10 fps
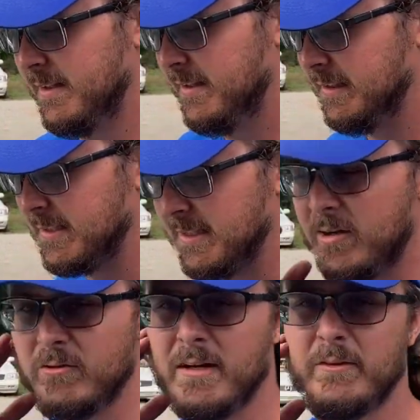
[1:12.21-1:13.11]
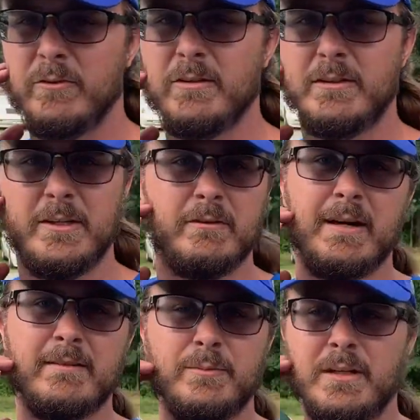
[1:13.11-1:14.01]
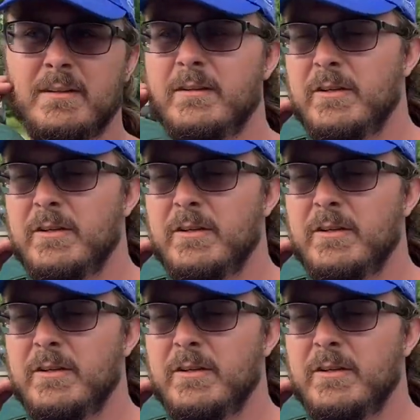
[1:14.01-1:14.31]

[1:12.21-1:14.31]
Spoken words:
it's an online one. You don't have to be there.